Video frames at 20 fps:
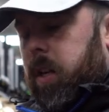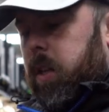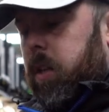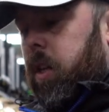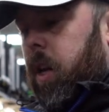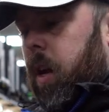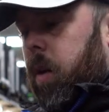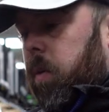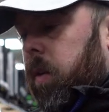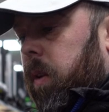
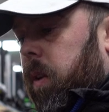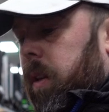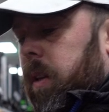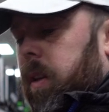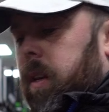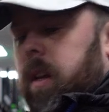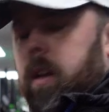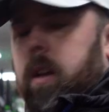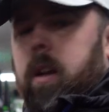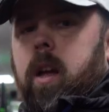So
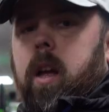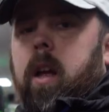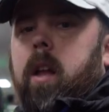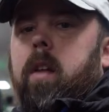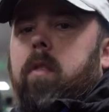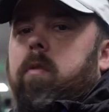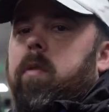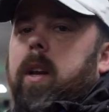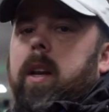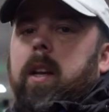
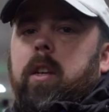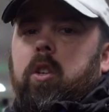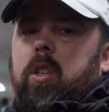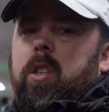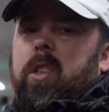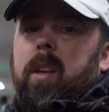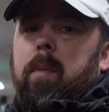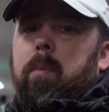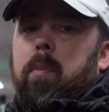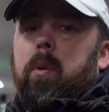really
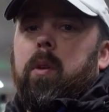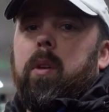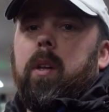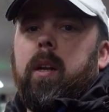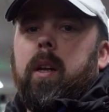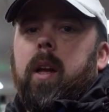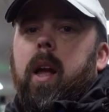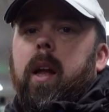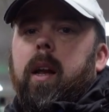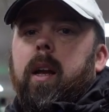just simple
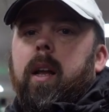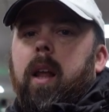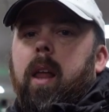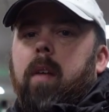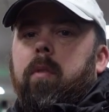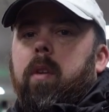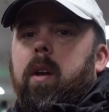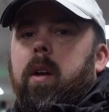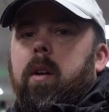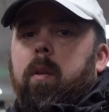and
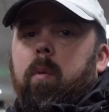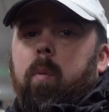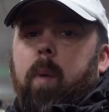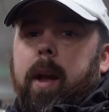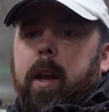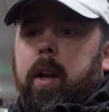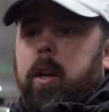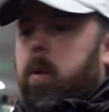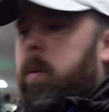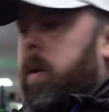clever
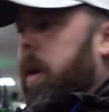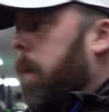way of doing